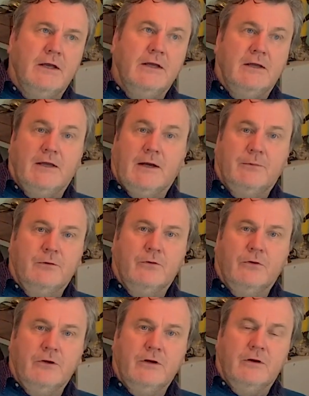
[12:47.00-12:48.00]
in
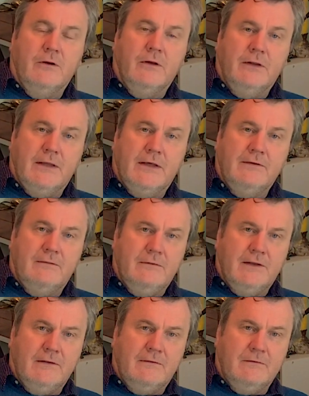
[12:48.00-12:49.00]
Capricorn, there's
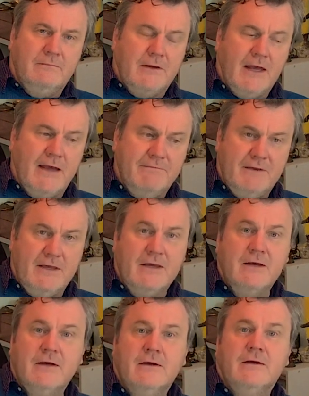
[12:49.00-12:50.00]
some
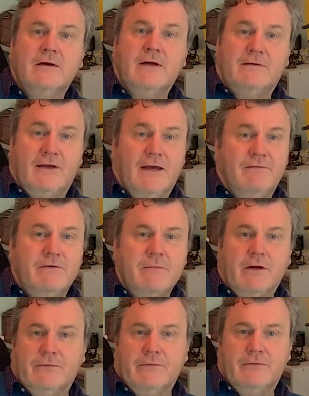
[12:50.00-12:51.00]
it's a heavy
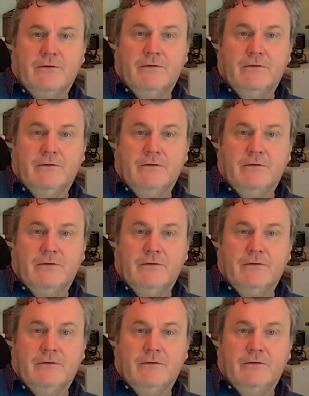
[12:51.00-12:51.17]
month